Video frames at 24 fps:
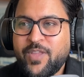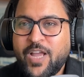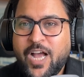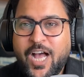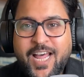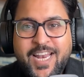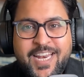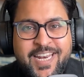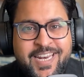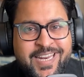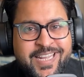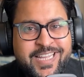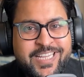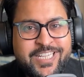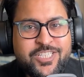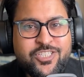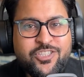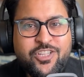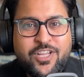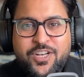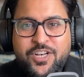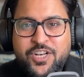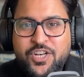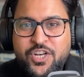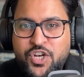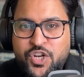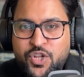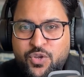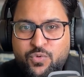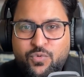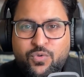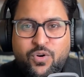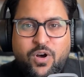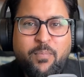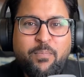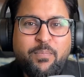unleash the
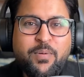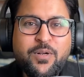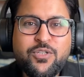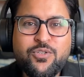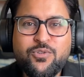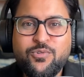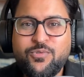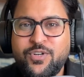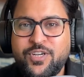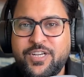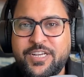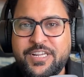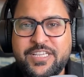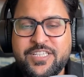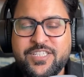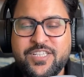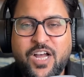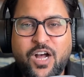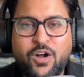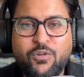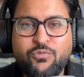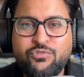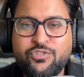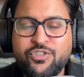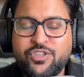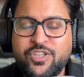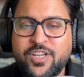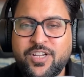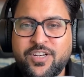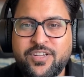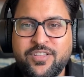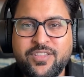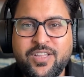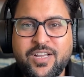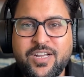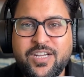new opportunities out there
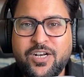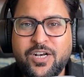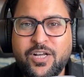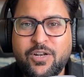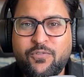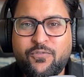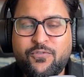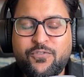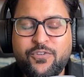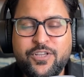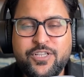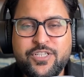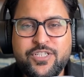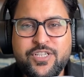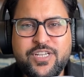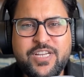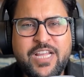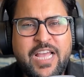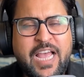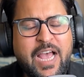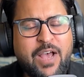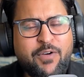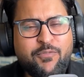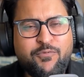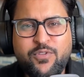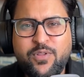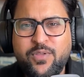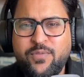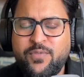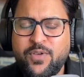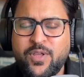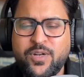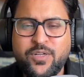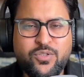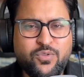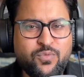in the Gulf region
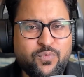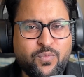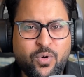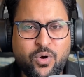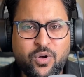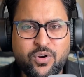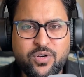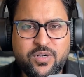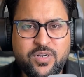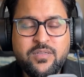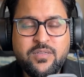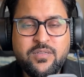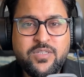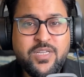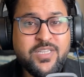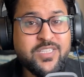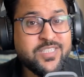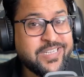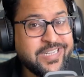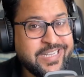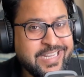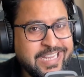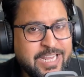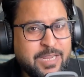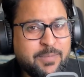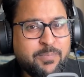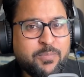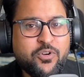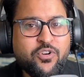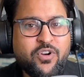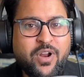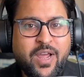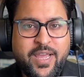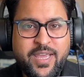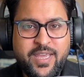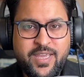everywhere you want. Just keep
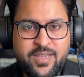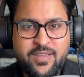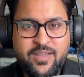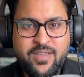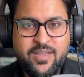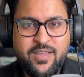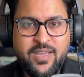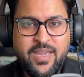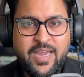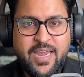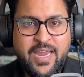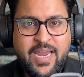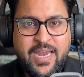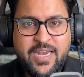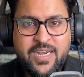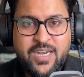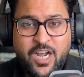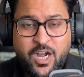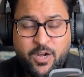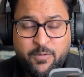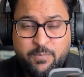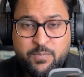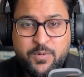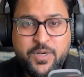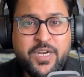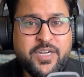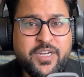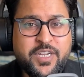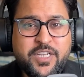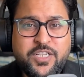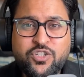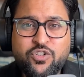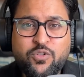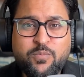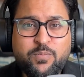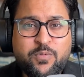trying and
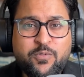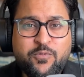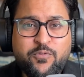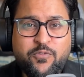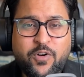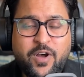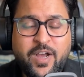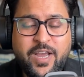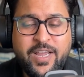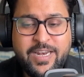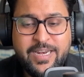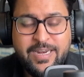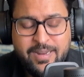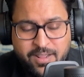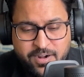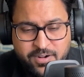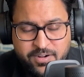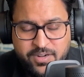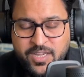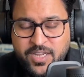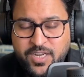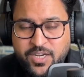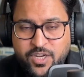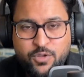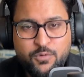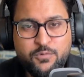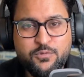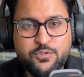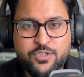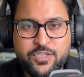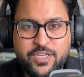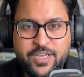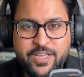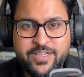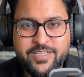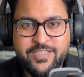updating your profile, learning new
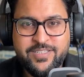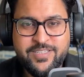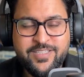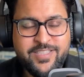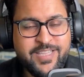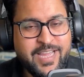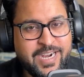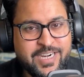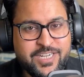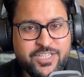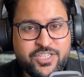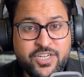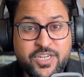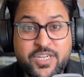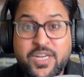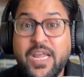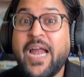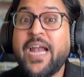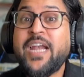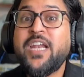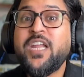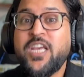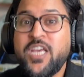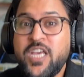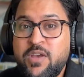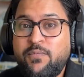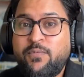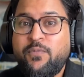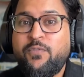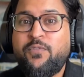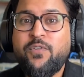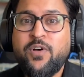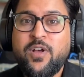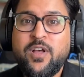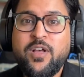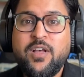skills. That's it. And
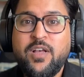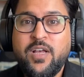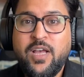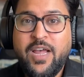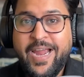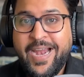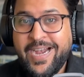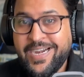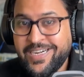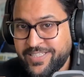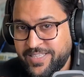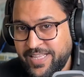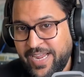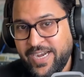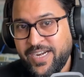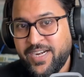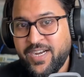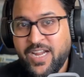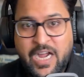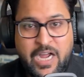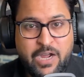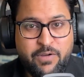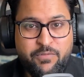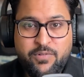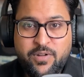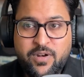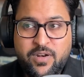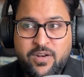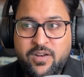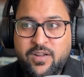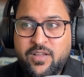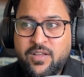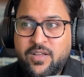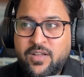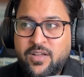if at the end I will